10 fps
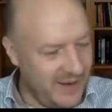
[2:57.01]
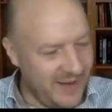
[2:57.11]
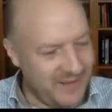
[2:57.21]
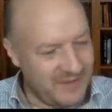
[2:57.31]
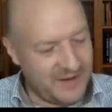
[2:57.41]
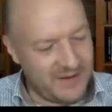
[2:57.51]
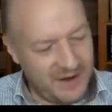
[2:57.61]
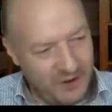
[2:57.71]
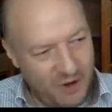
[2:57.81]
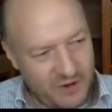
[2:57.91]
And that
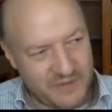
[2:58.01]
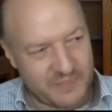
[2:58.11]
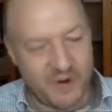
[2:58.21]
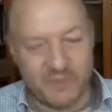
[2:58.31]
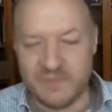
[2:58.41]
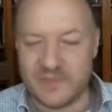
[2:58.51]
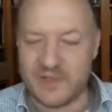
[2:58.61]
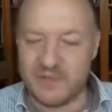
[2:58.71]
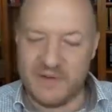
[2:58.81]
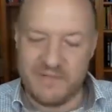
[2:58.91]
a lot of the problems
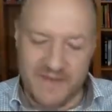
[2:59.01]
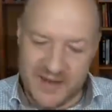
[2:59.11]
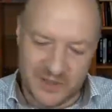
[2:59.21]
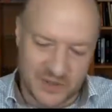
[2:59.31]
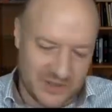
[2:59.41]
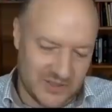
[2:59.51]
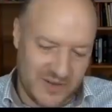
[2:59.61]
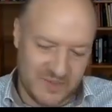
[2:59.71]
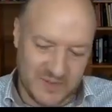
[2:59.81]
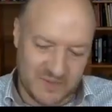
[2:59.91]
that we face in
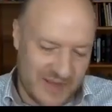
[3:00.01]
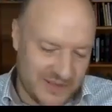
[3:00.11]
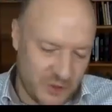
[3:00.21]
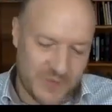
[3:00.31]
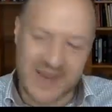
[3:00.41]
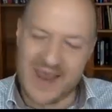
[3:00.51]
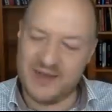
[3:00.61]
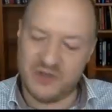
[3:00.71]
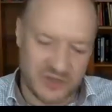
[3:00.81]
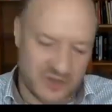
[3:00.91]
terms of like
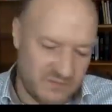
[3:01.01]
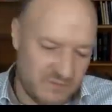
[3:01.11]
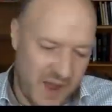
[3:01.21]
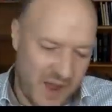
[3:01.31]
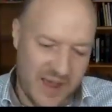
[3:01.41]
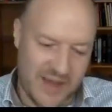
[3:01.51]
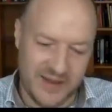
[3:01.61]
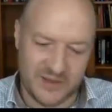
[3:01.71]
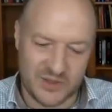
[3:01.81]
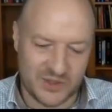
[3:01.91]
duplication,
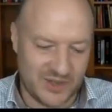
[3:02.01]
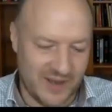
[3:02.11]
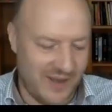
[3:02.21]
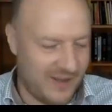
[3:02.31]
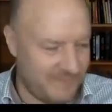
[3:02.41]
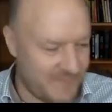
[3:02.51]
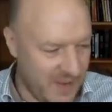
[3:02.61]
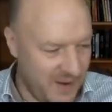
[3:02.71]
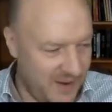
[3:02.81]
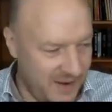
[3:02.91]
bias,
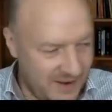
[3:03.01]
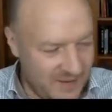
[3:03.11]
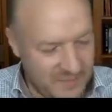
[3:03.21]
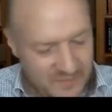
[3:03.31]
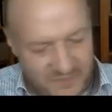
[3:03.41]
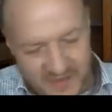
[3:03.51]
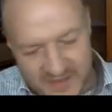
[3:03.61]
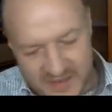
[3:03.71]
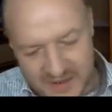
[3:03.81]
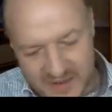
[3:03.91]

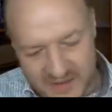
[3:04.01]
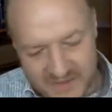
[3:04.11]
the